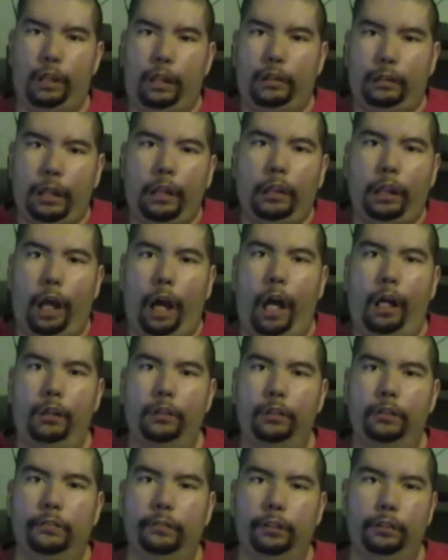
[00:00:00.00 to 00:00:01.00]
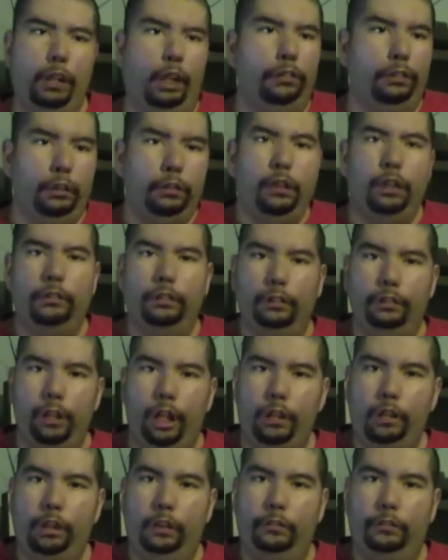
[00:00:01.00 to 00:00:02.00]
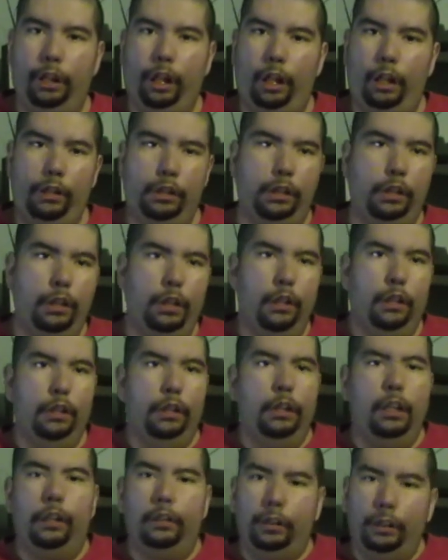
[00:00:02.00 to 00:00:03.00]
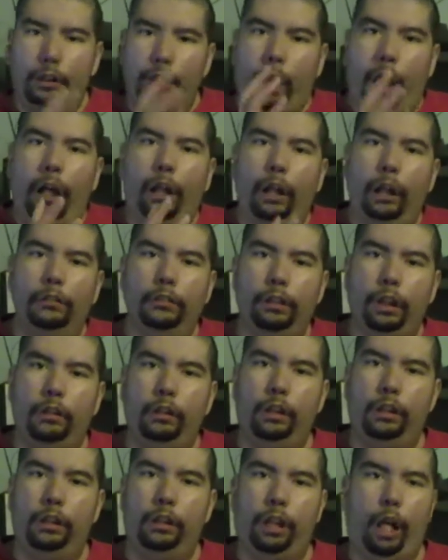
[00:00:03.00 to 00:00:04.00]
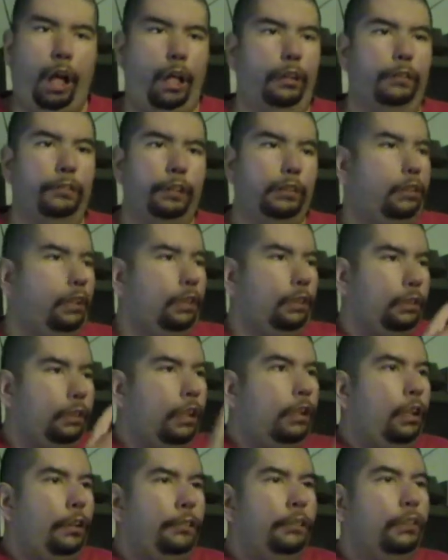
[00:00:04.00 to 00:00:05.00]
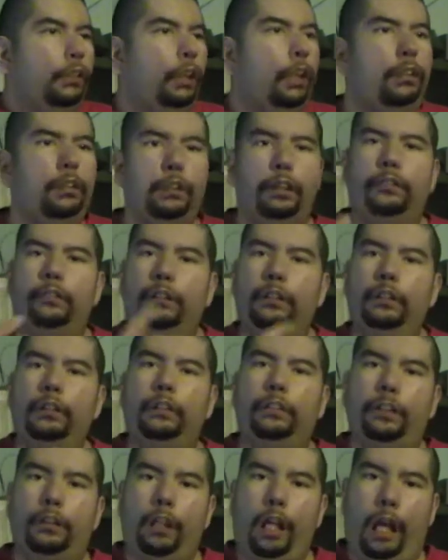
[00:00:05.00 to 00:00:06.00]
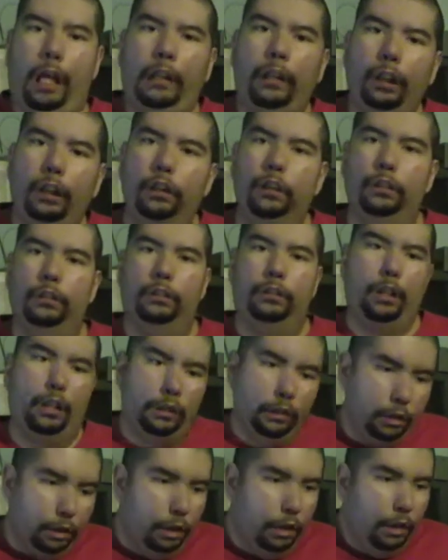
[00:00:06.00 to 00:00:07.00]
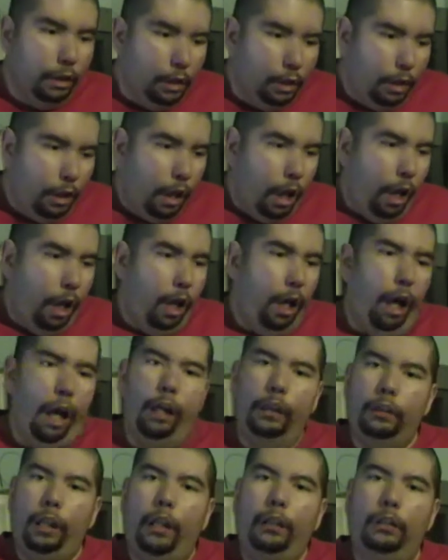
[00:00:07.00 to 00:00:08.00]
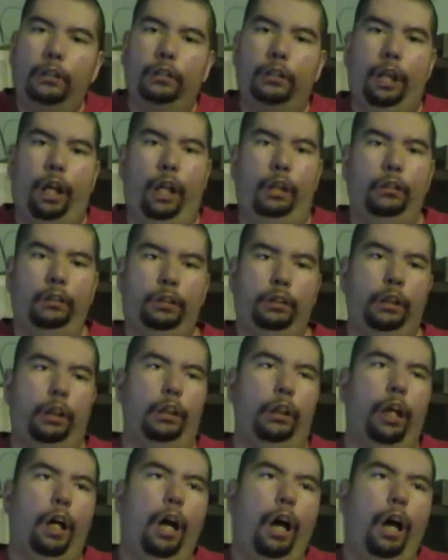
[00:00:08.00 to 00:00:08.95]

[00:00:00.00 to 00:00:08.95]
that they got in the movie are really impressive because it's shot guerrilla style, but they're able to get so many different angles, and I like that. So